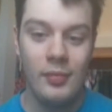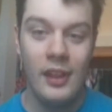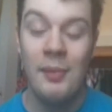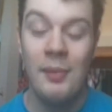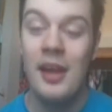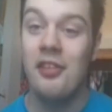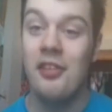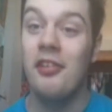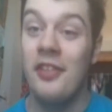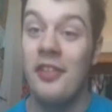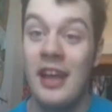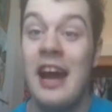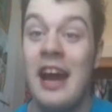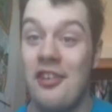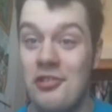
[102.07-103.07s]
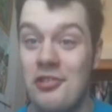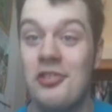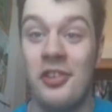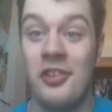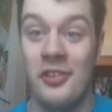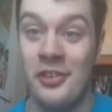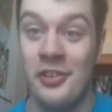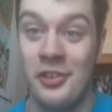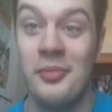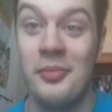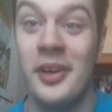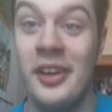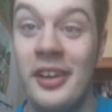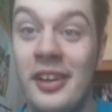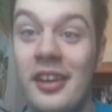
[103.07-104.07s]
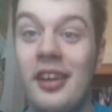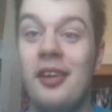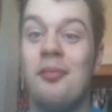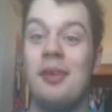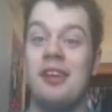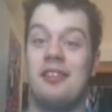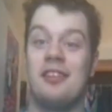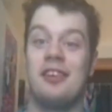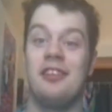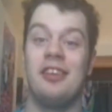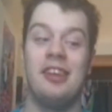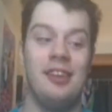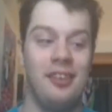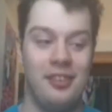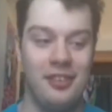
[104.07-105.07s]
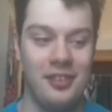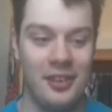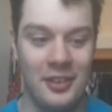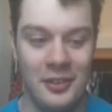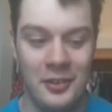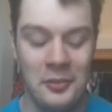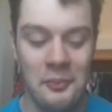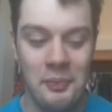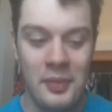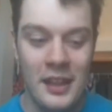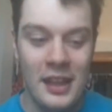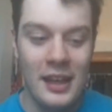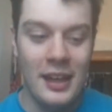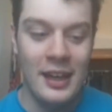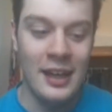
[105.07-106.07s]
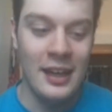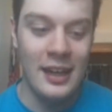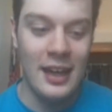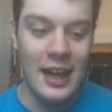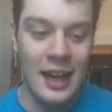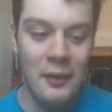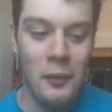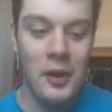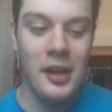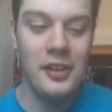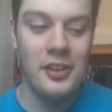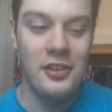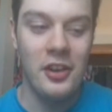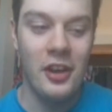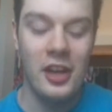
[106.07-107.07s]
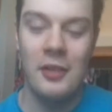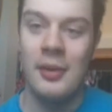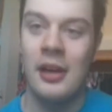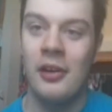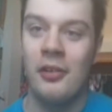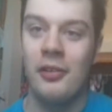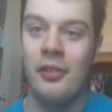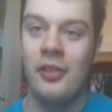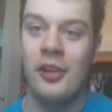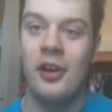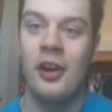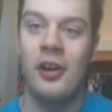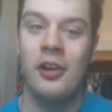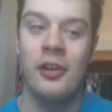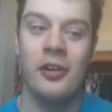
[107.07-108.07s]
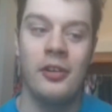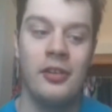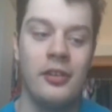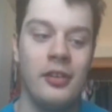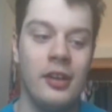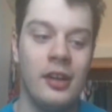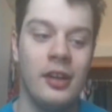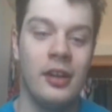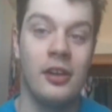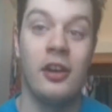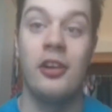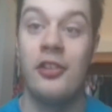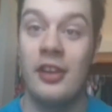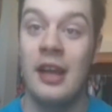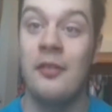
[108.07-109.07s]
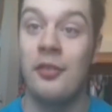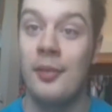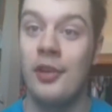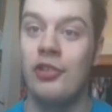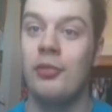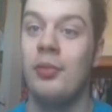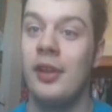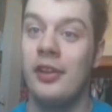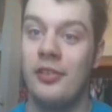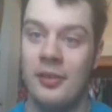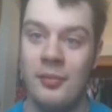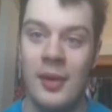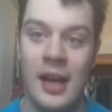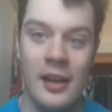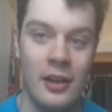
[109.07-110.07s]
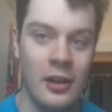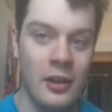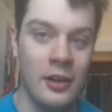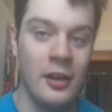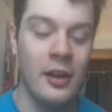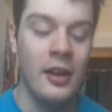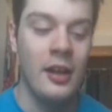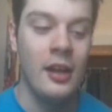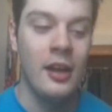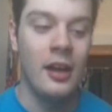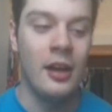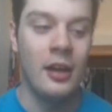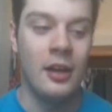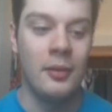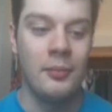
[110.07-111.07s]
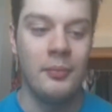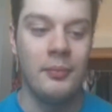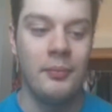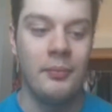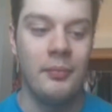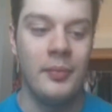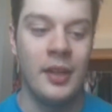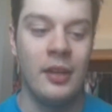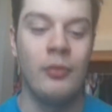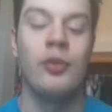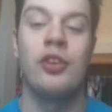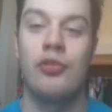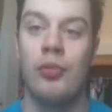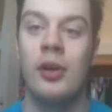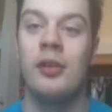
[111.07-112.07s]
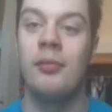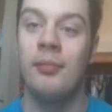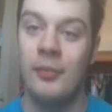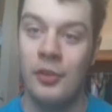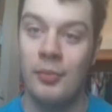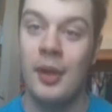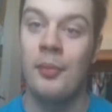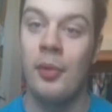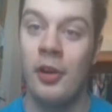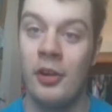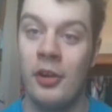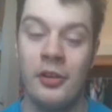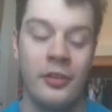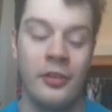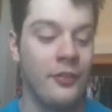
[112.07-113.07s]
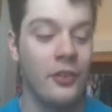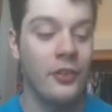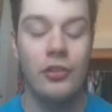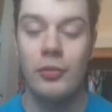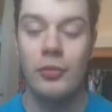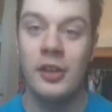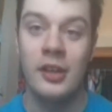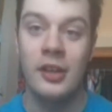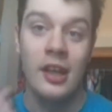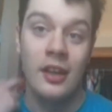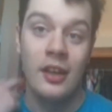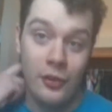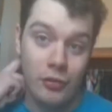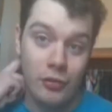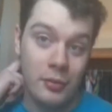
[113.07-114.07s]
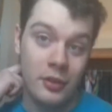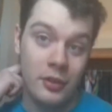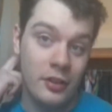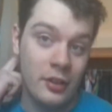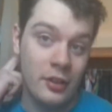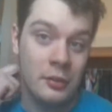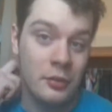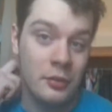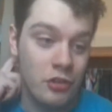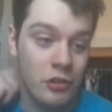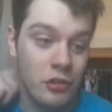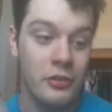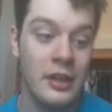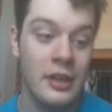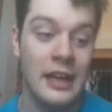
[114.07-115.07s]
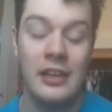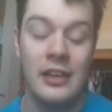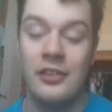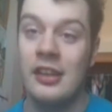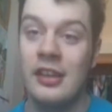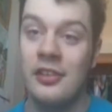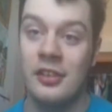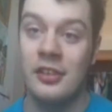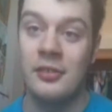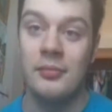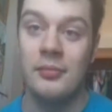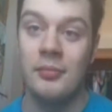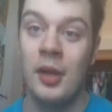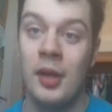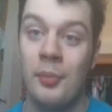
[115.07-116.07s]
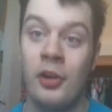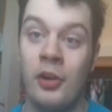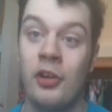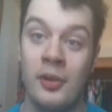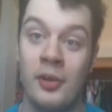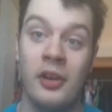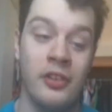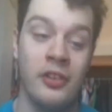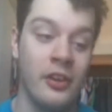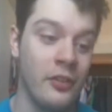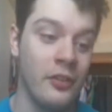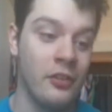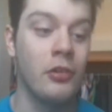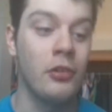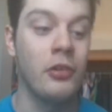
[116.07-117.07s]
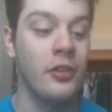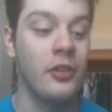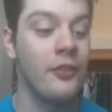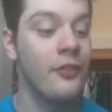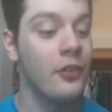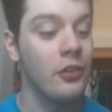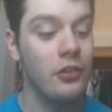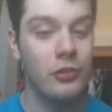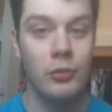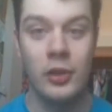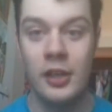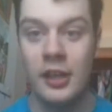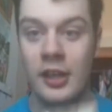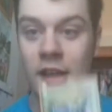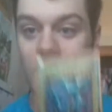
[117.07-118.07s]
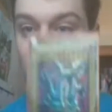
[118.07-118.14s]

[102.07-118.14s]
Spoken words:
Basically the Astral to their Yuma, basically. So I wanted to talk about the cards that have a special place in my heart, and which one is my partner. And the first one I'm going to show you guys isn't my partner, but I'll tell you the story. The first one